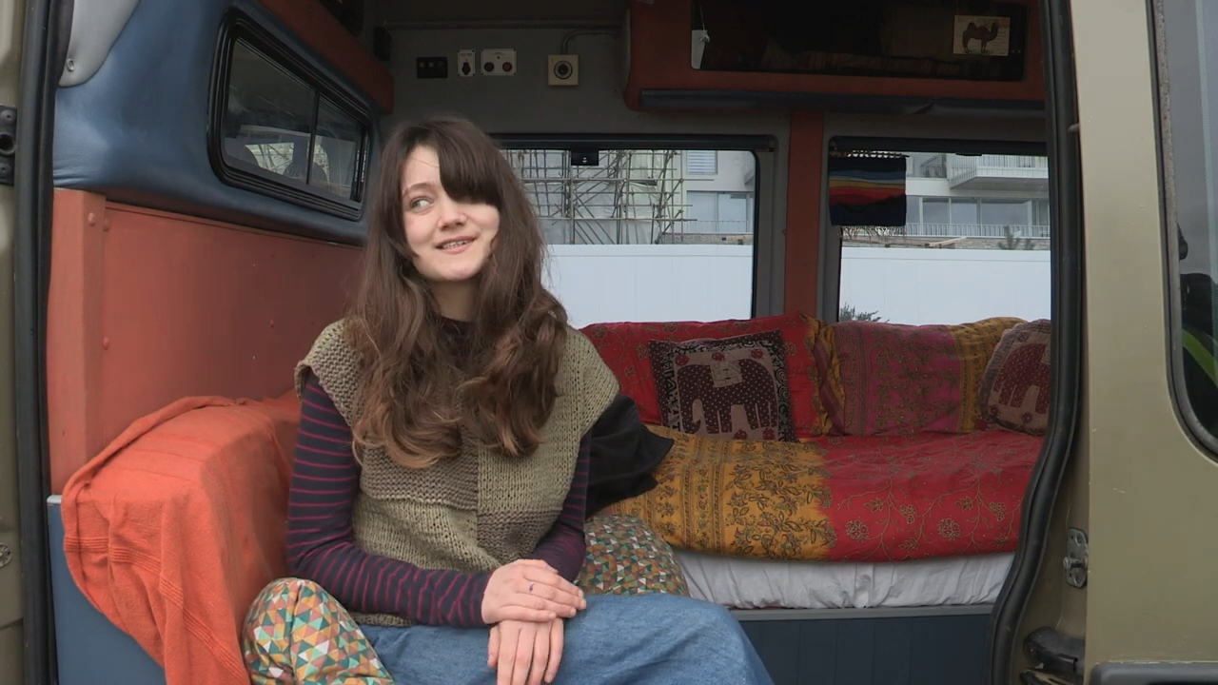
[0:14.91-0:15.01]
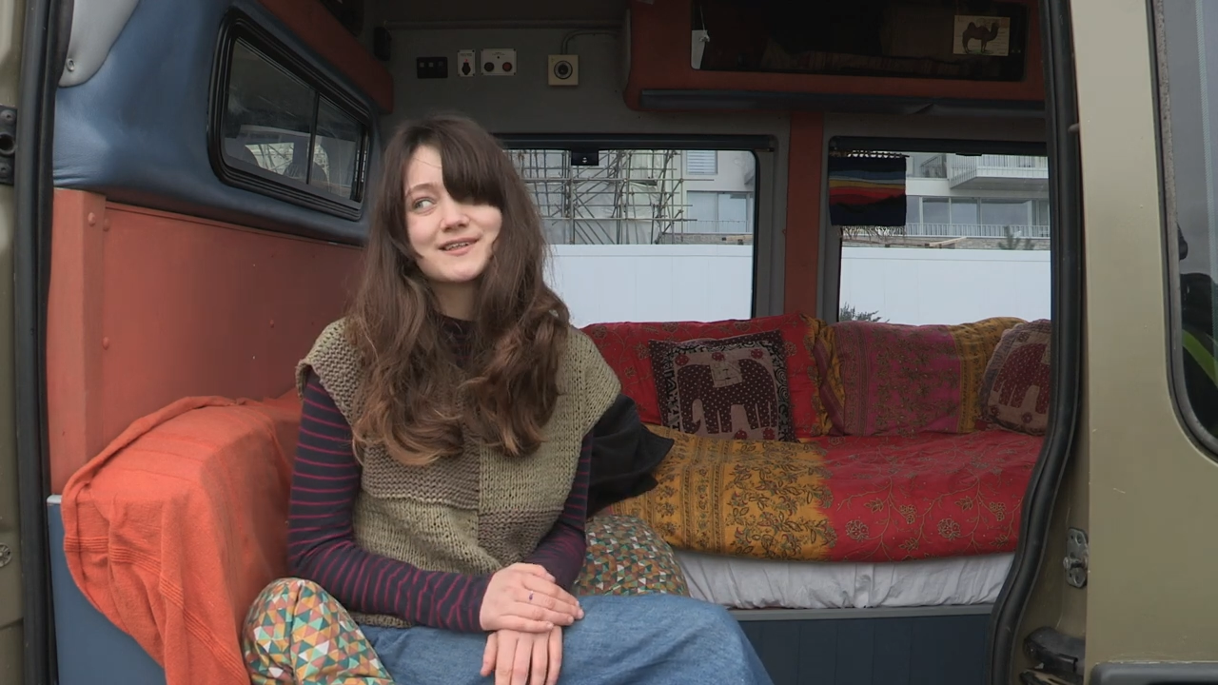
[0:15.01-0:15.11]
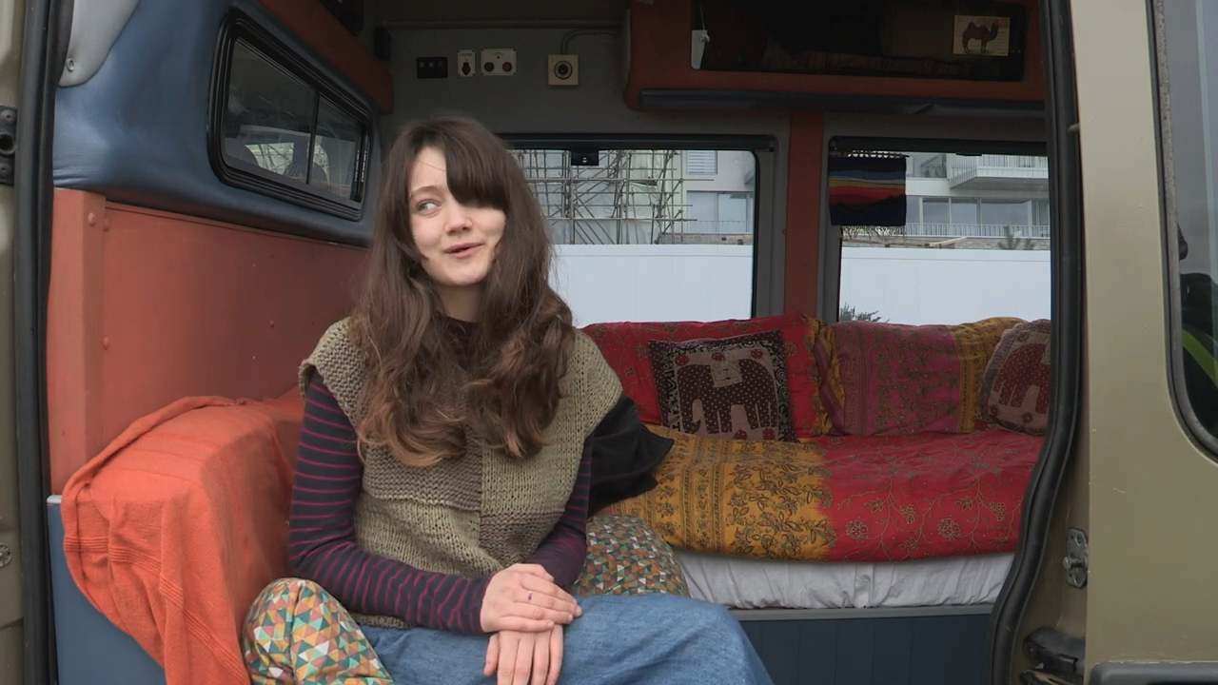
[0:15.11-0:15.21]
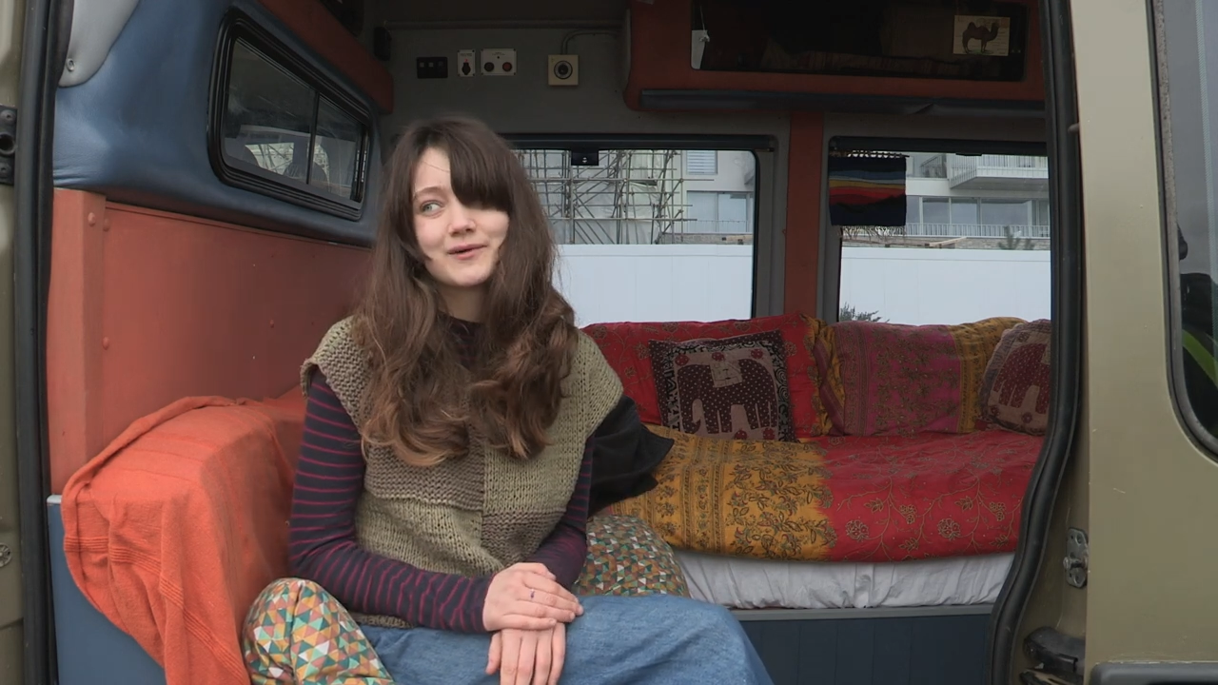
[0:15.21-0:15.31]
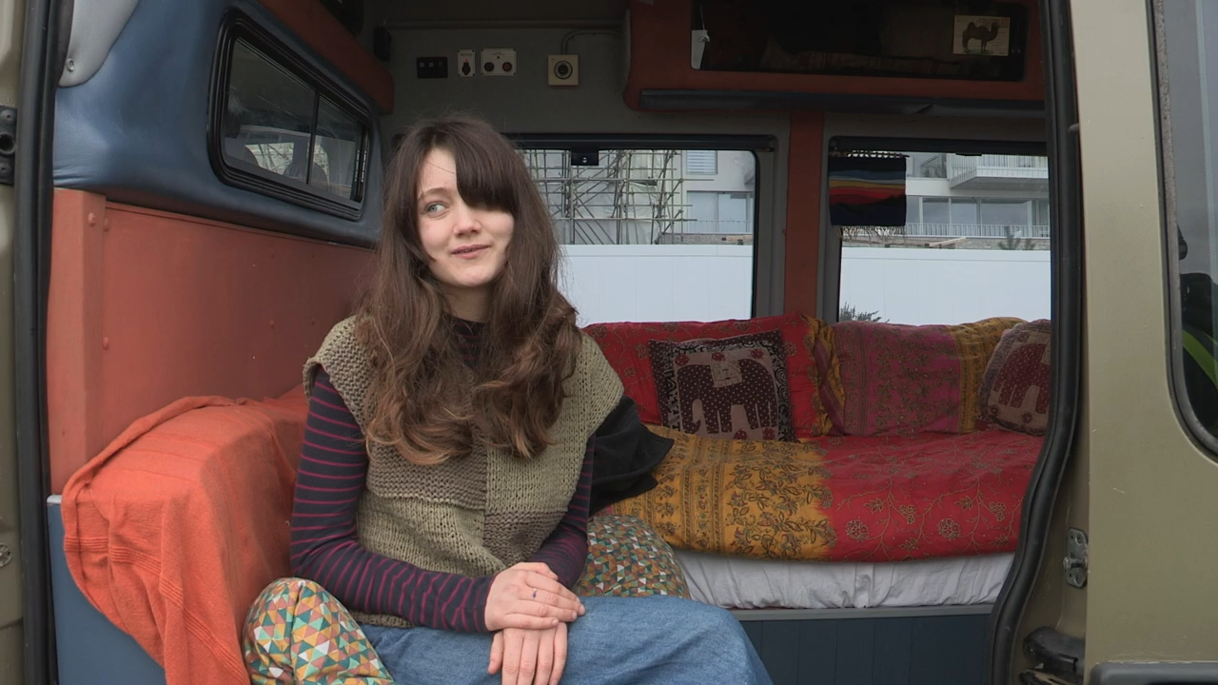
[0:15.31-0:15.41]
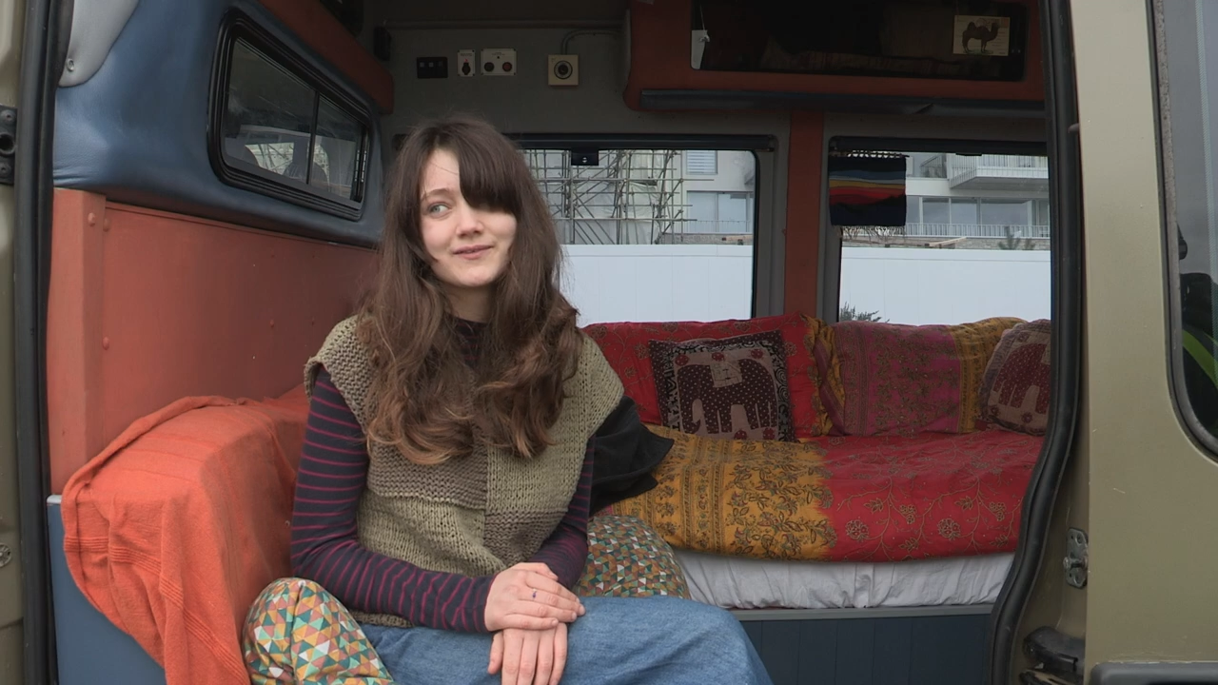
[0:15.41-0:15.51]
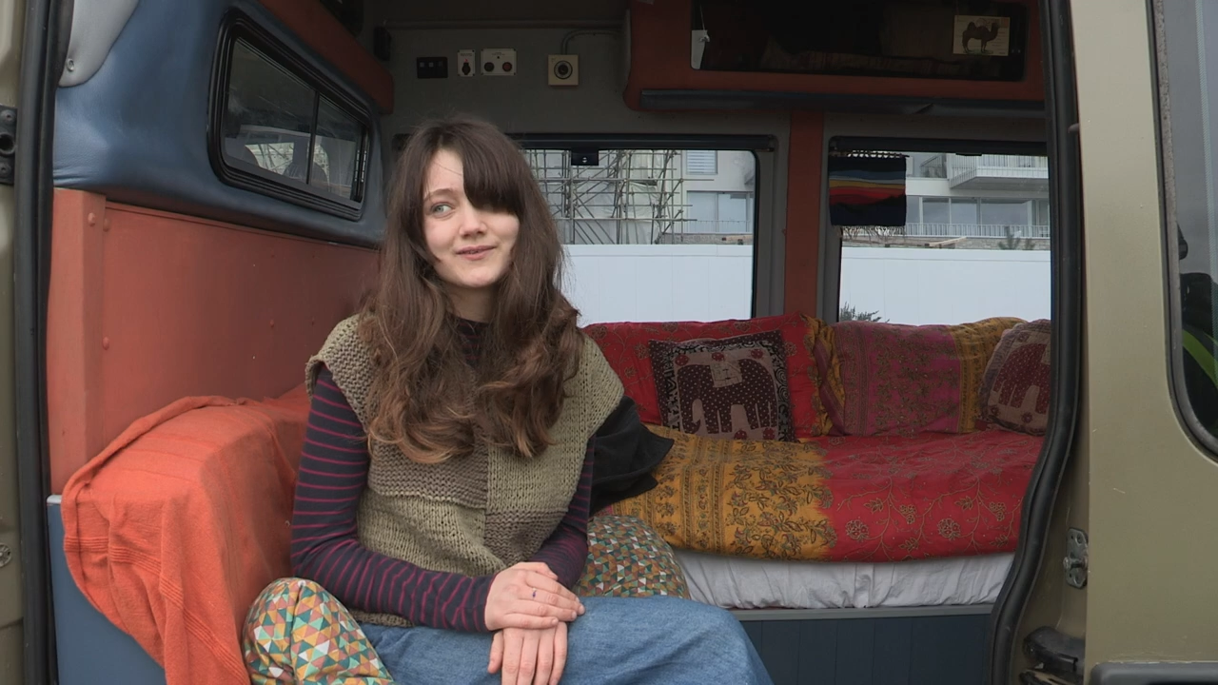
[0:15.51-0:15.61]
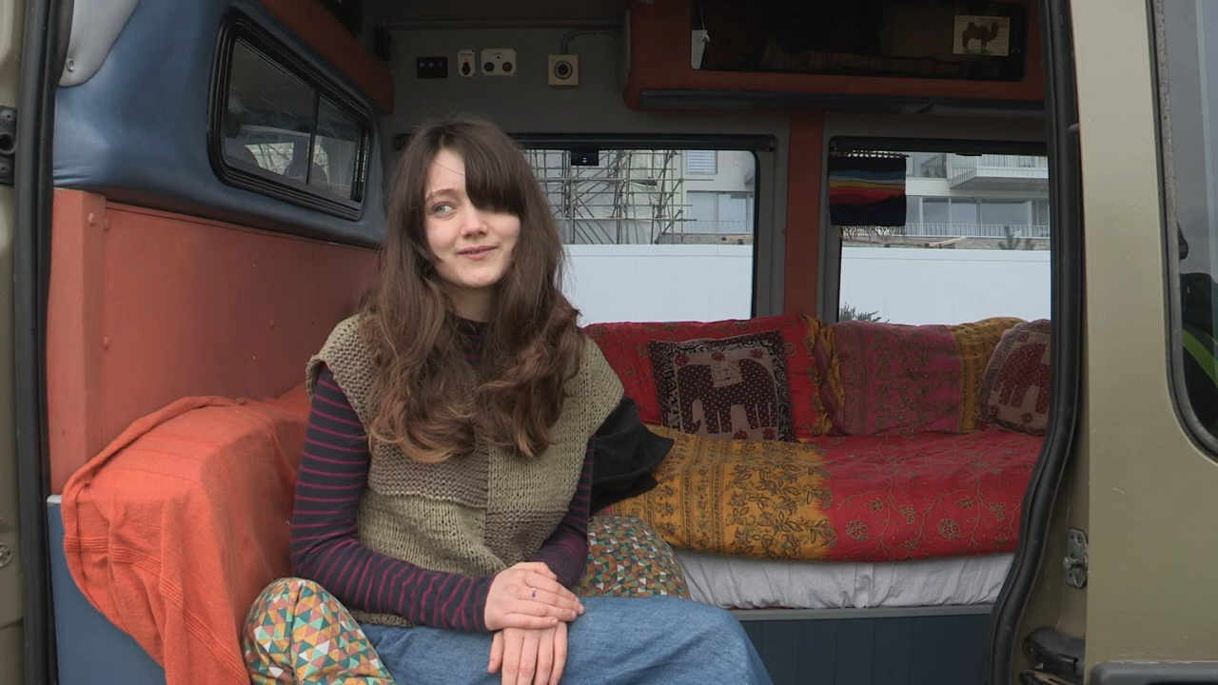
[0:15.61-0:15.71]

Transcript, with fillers: so no one